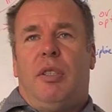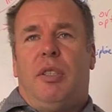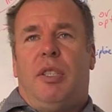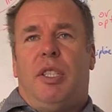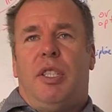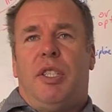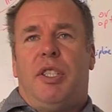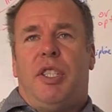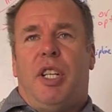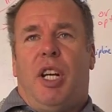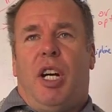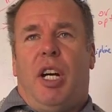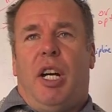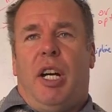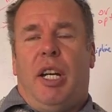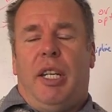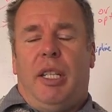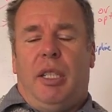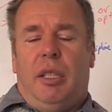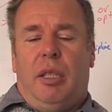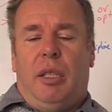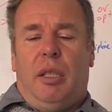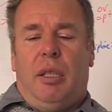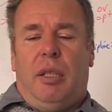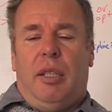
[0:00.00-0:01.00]

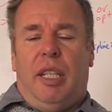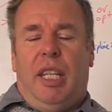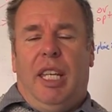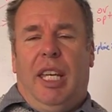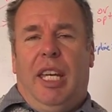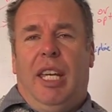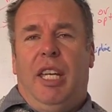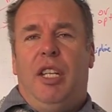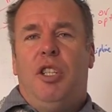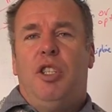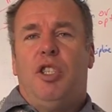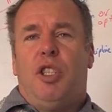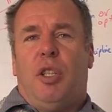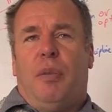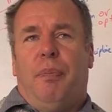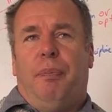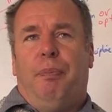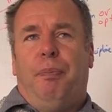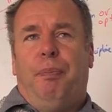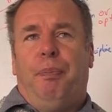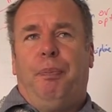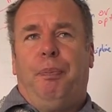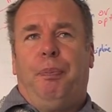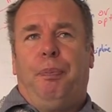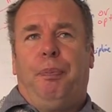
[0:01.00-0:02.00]
design the engine.
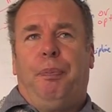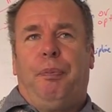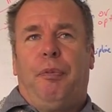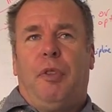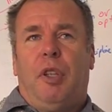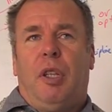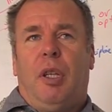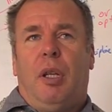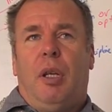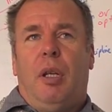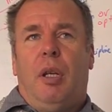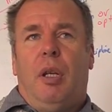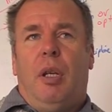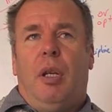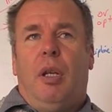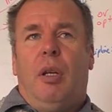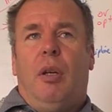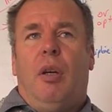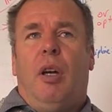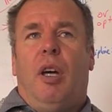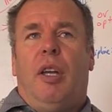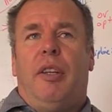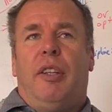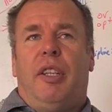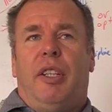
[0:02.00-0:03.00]

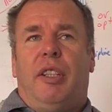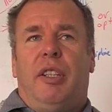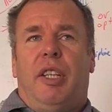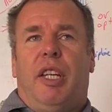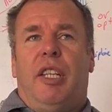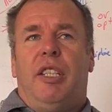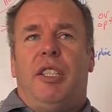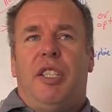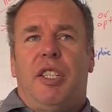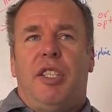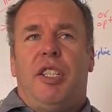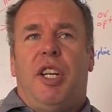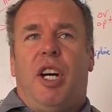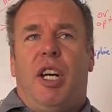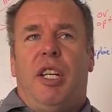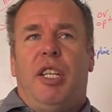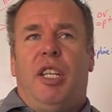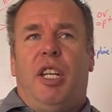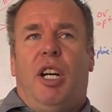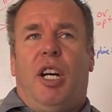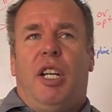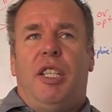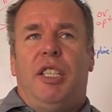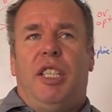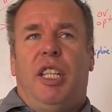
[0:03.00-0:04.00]
They design
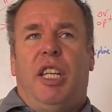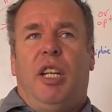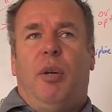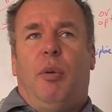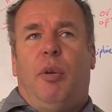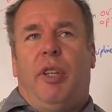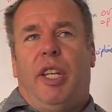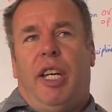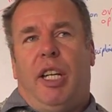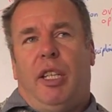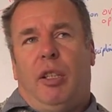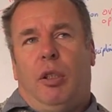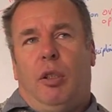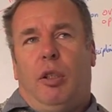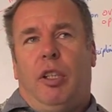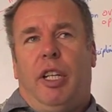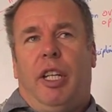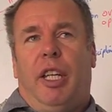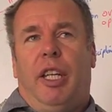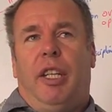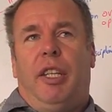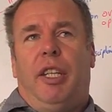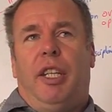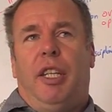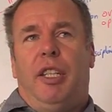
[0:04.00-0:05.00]
the idea without
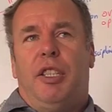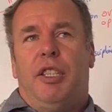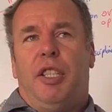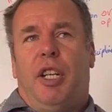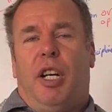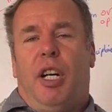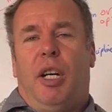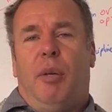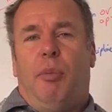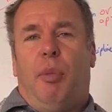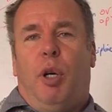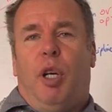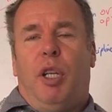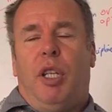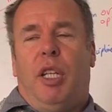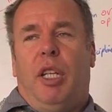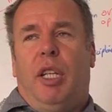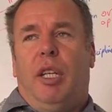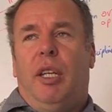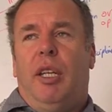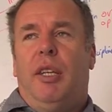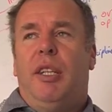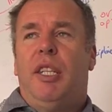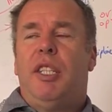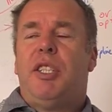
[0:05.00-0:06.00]
looking at the entire body.
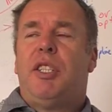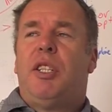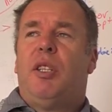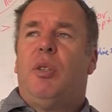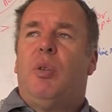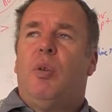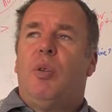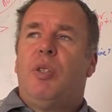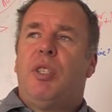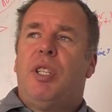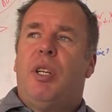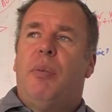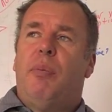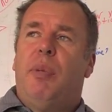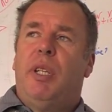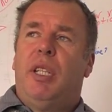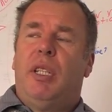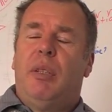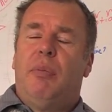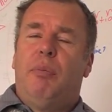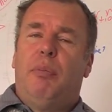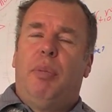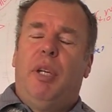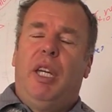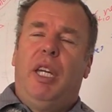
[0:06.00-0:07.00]
And this can also be
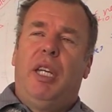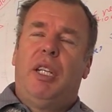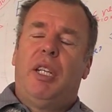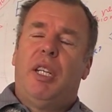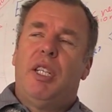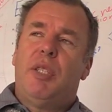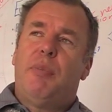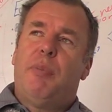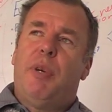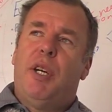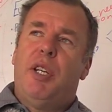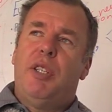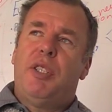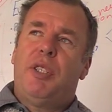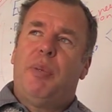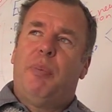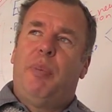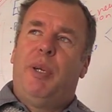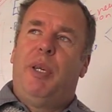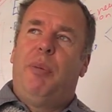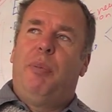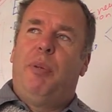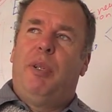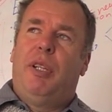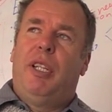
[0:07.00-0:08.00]
compared, I suppose, to
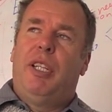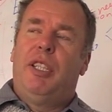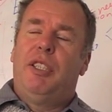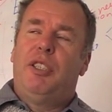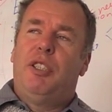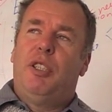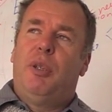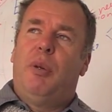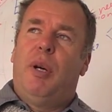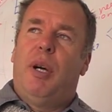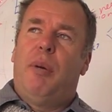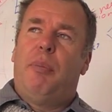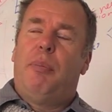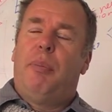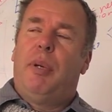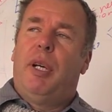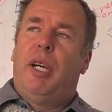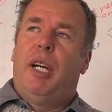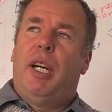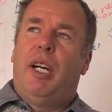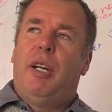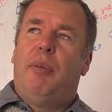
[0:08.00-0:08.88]
people that do up